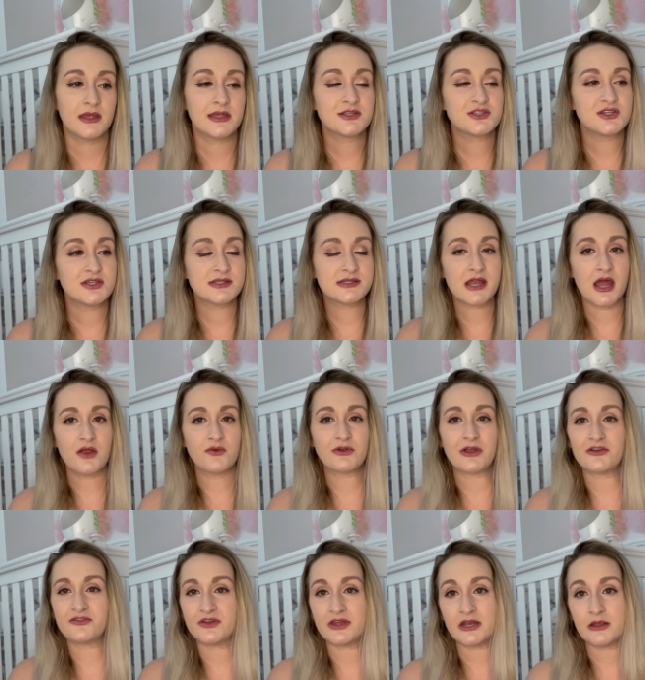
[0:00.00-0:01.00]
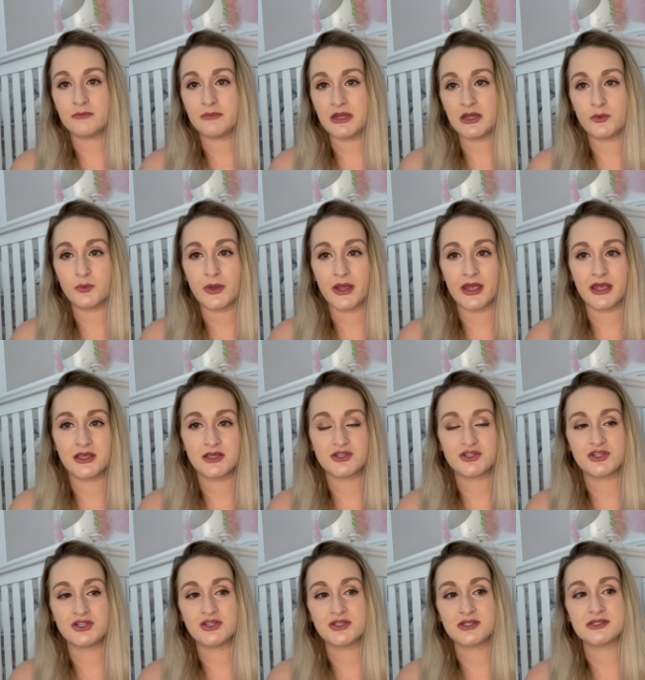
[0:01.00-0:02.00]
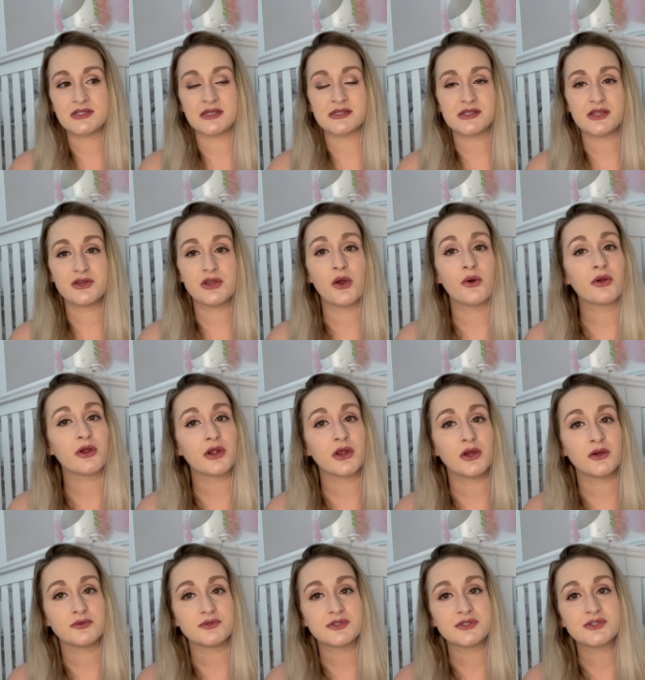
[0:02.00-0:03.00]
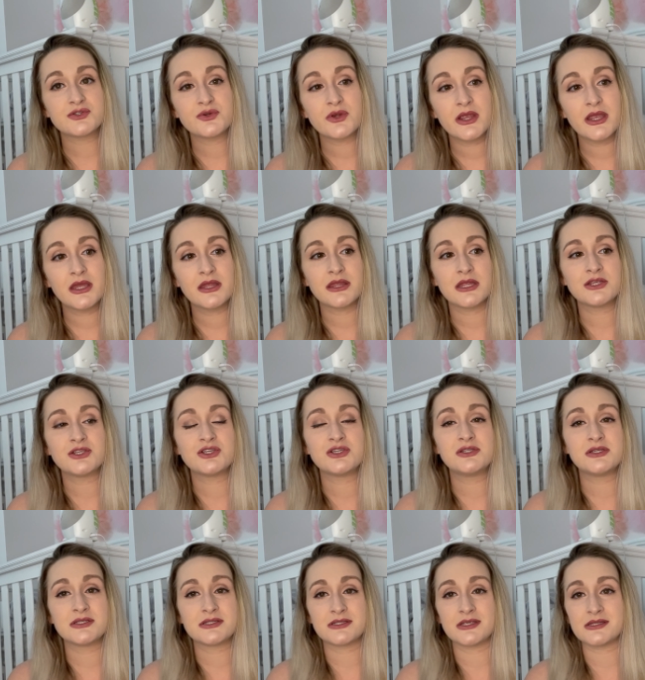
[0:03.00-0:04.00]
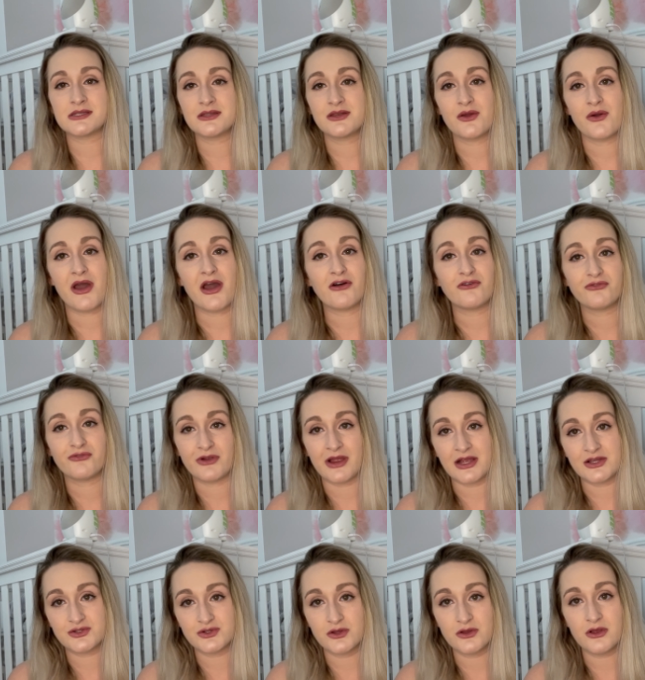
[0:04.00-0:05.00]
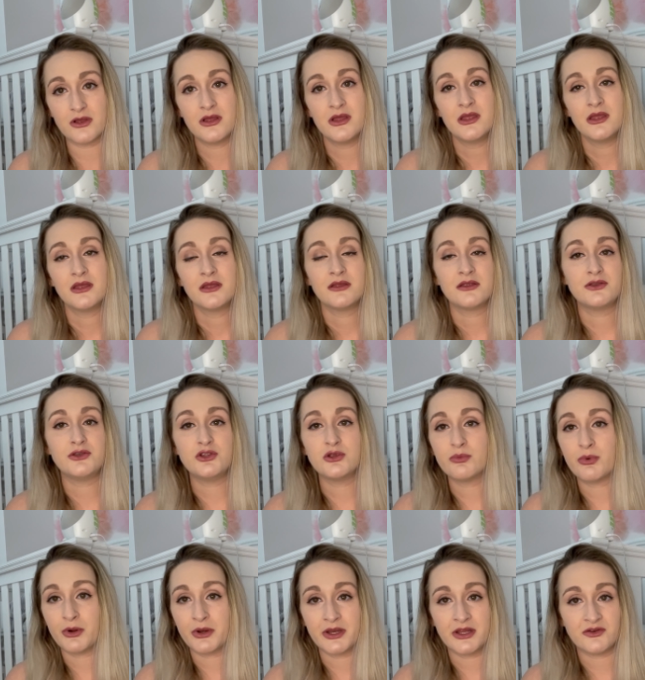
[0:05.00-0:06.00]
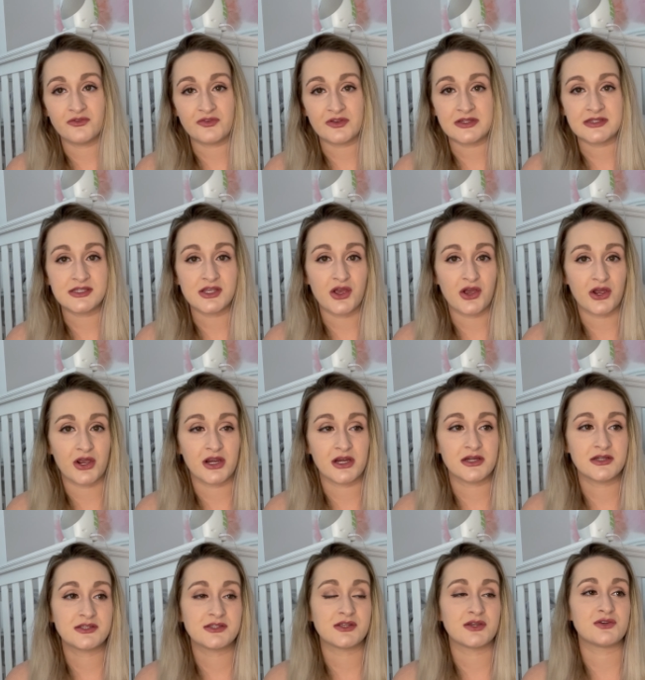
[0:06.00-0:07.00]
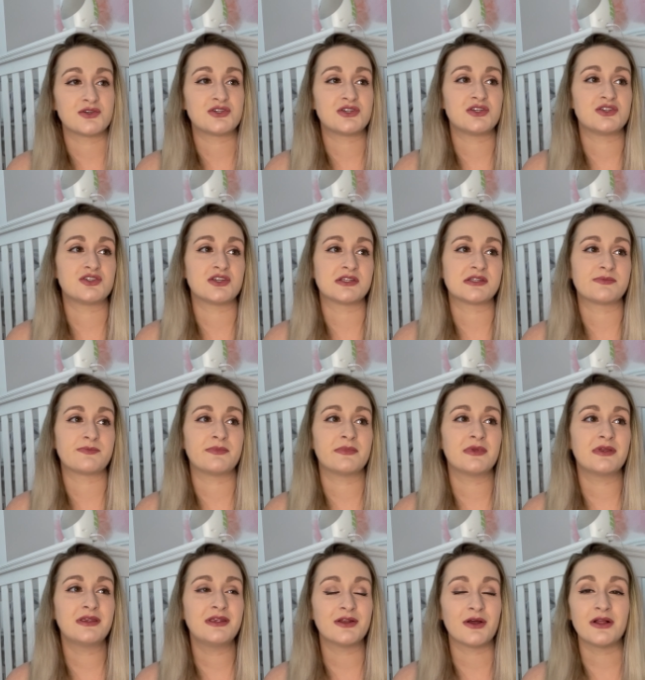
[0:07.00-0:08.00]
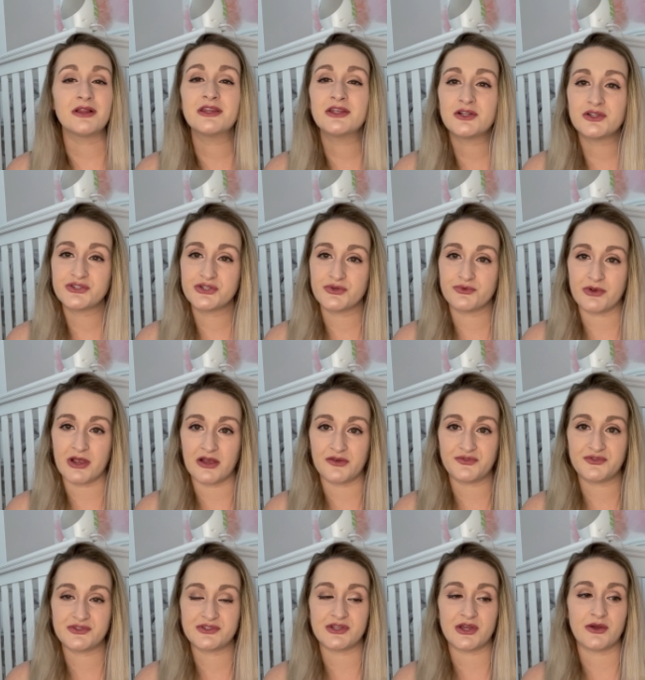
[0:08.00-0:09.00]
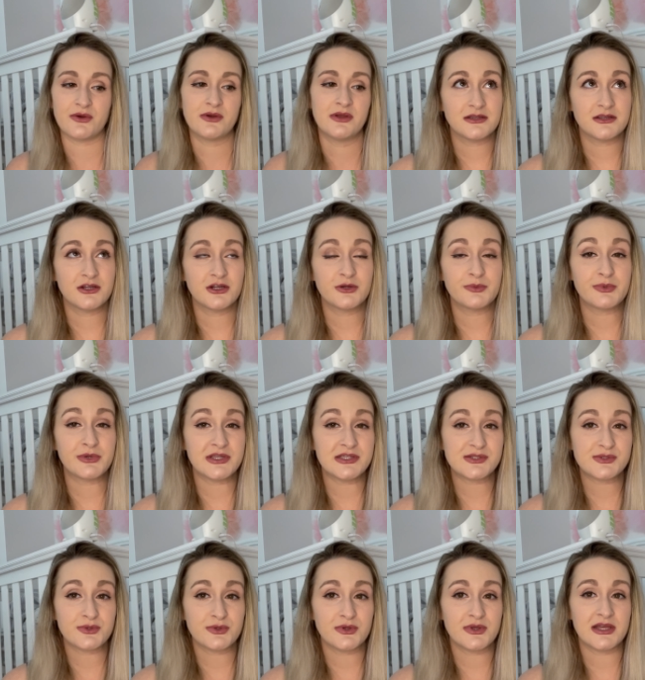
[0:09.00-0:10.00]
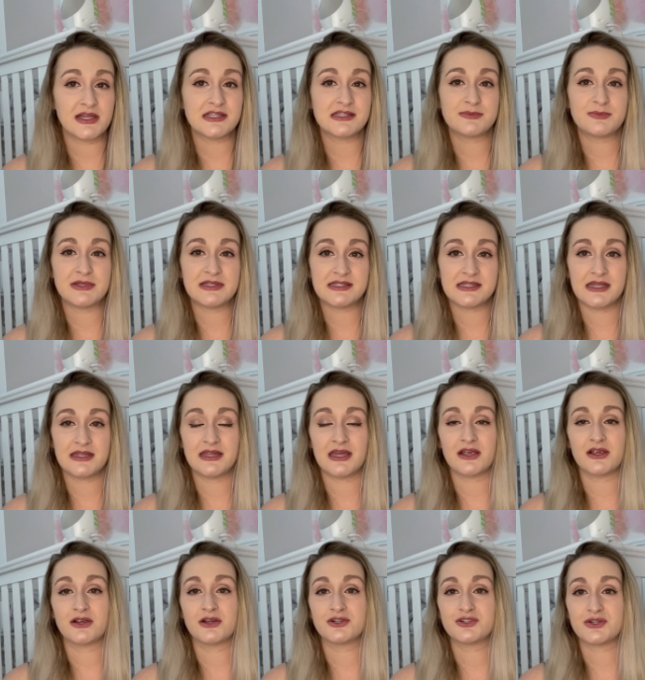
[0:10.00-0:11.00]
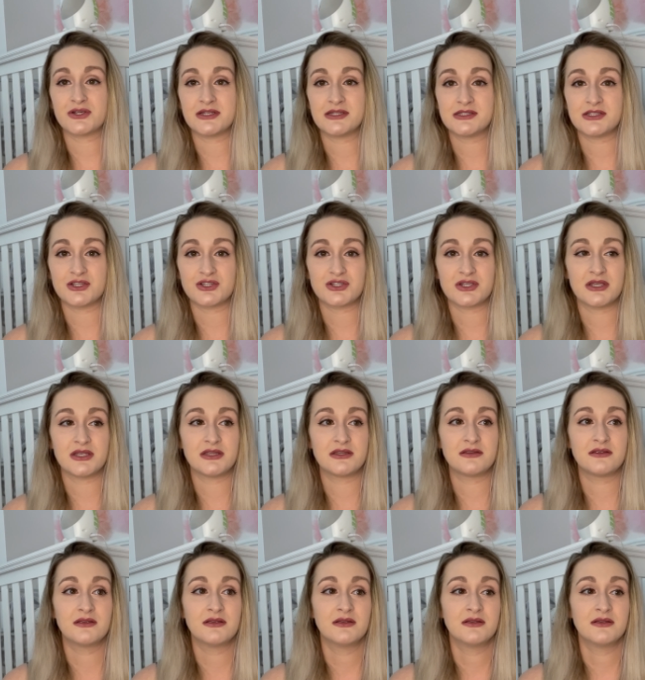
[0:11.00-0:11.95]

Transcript: and she's not rough in a mean way. She just doesn't know her own strength, and she just doesn't know how fragile newborn infants are, so she's just, you know, a little too rough. So her preschool has been saying that her transition